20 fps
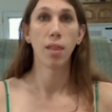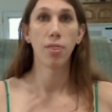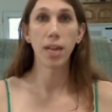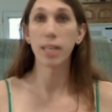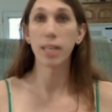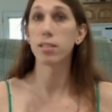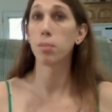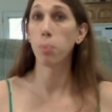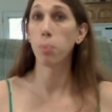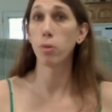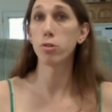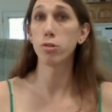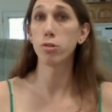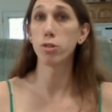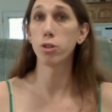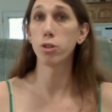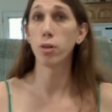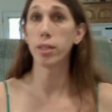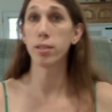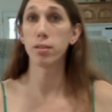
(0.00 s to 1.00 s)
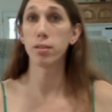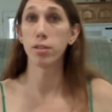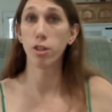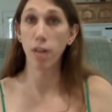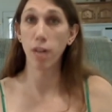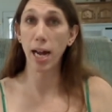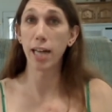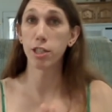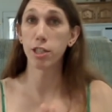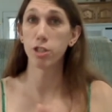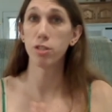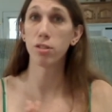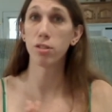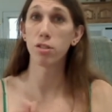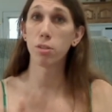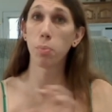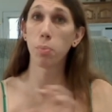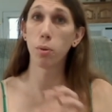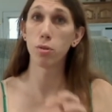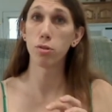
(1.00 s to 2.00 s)
That's a personal choice. Your actions
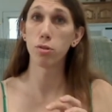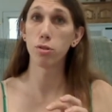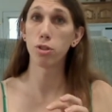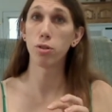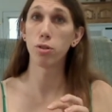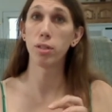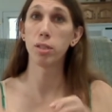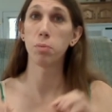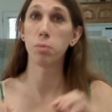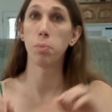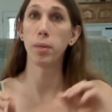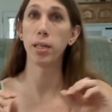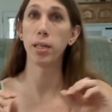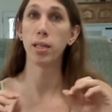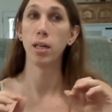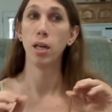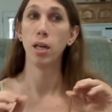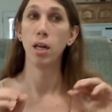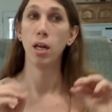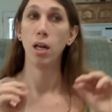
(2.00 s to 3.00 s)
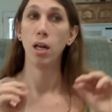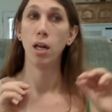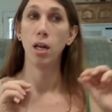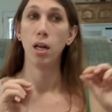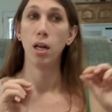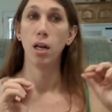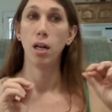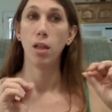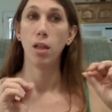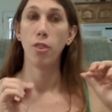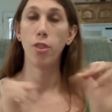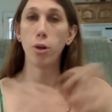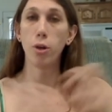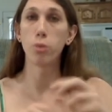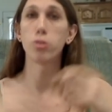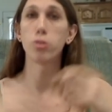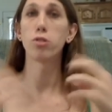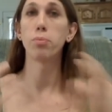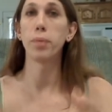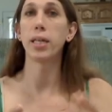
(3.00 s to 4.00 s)
are the personal choice, but
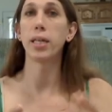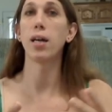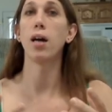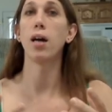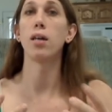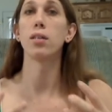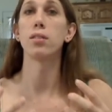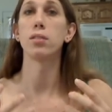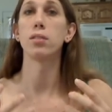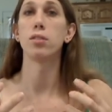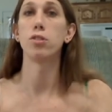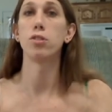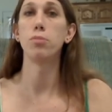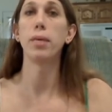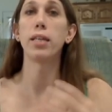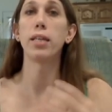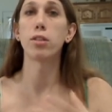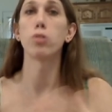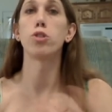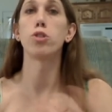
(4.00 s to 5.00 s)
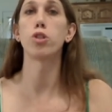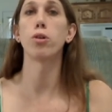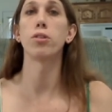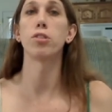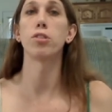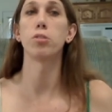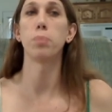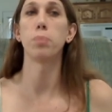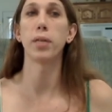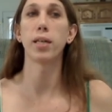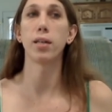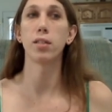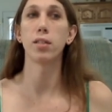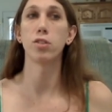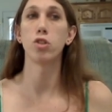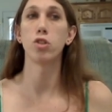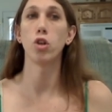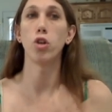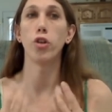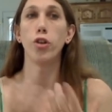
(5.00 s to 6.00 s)
those are because you make those choices
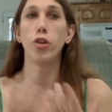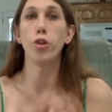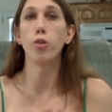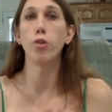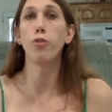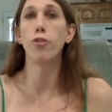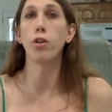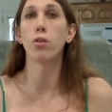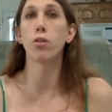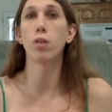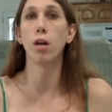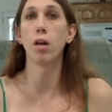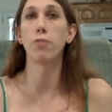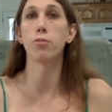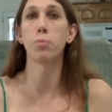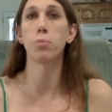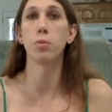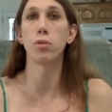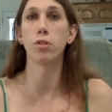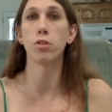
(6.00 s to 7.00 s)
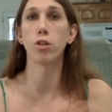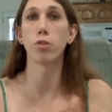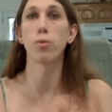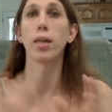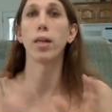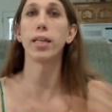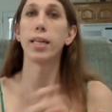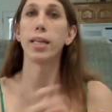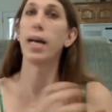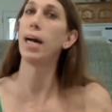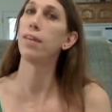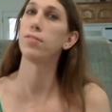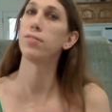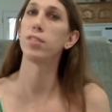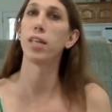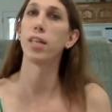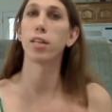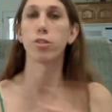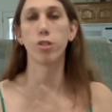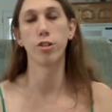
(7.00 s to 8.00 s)
because you feel comfortable, you're ready to have
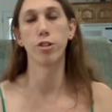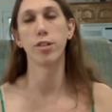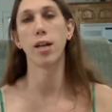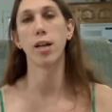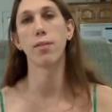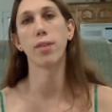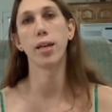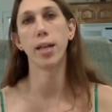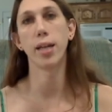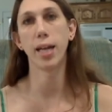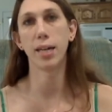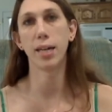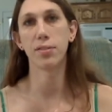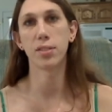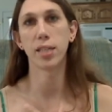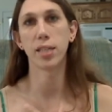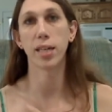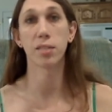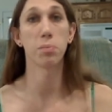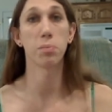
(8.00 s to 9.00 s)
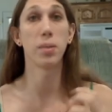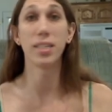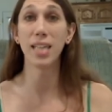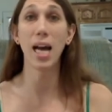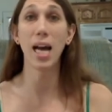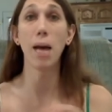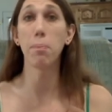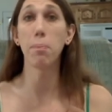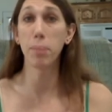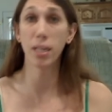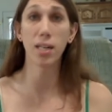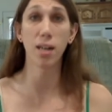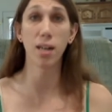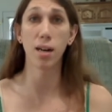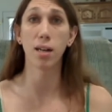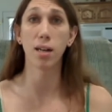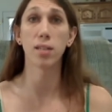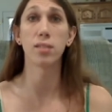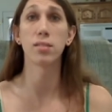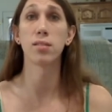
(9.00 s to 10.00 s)
sex or you're not ready to have sex, but not
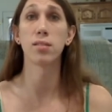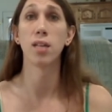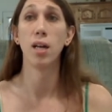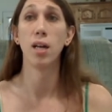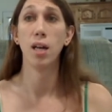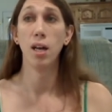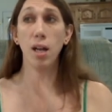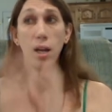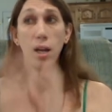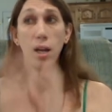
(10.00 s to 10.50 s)
because